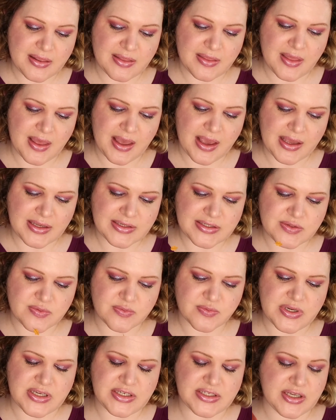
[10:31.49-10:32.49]
that
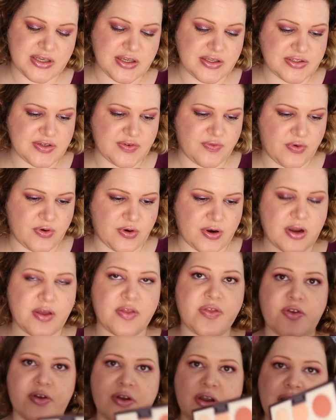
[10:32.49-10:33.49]
retails for
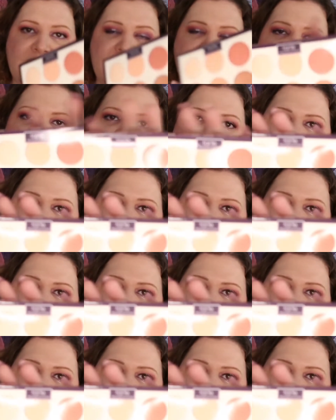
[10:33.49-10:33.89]
$30.